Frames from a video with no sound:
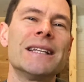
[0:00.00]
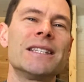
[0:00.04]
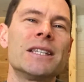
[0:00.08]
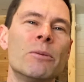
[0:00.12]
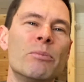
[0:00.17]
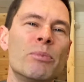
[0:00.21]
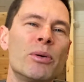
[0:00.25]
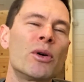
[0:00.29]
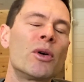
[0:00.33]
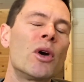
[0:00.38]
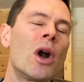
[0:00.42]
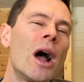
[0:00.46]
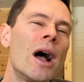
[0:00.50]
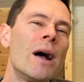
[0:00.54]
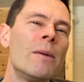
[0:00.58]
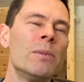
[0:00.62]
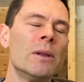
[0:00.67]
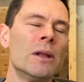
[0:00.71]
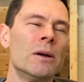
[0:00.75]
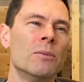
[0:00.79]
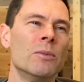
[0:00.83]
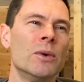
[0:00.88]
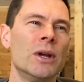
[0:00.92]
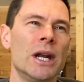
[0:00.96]
a
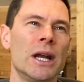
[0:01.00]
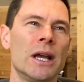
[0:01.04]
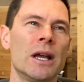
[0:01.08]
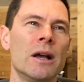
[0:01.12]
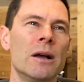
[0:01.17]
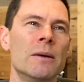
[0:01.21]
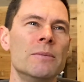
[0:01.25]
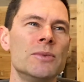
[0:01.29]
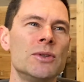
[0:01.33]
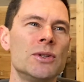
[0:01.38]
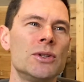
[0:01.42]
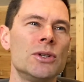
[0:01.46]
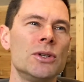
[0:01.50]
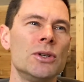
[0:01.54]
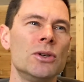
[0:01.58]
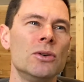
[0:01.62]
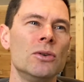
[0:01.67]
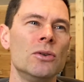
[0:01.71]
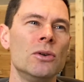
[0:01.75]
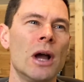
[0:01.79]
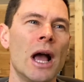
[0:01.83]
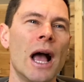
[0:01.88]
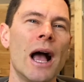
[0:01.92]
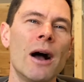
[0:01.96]
problem when it comes
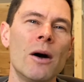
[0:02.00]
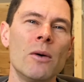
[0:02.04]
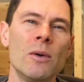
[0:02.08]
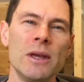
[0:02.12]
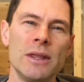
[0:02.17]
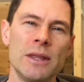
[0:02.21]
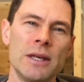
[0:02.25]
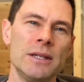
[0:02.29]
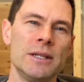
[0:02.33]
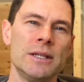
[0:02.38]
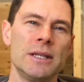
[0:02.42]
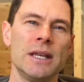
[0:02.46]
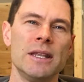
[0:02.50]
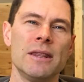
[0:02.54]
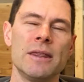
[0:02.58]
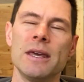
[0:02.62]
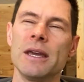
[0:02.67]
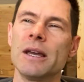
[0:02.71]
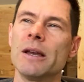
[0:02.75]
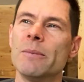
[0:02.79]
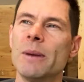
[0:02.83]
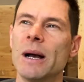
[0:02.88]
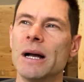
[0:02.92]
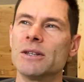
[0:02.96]
to how we then
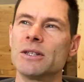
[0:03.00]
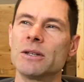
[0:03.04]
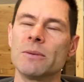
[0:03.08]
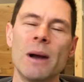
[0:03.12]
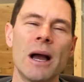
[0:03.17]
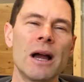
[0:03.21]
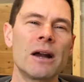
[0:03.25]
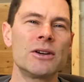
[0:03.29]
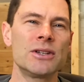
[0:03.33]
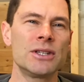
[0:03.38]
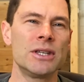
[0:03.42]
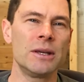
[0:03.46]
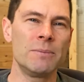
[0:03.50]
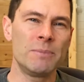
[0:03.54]
think about democracy,